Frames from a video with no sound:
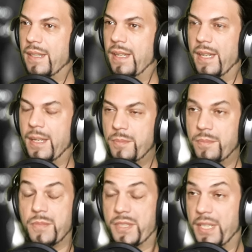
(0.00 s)
I'm
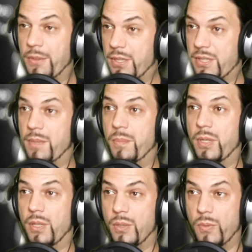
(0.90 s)
seriously
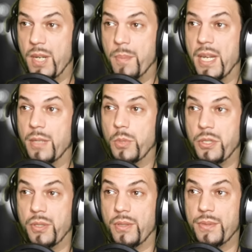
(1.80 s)
blown away by the
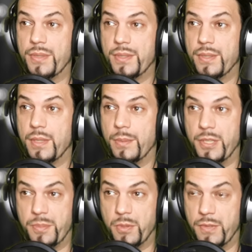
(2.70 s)
visuals of
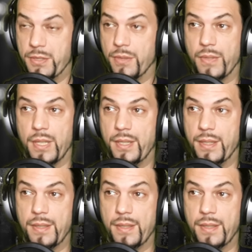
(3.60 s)
this movie so far.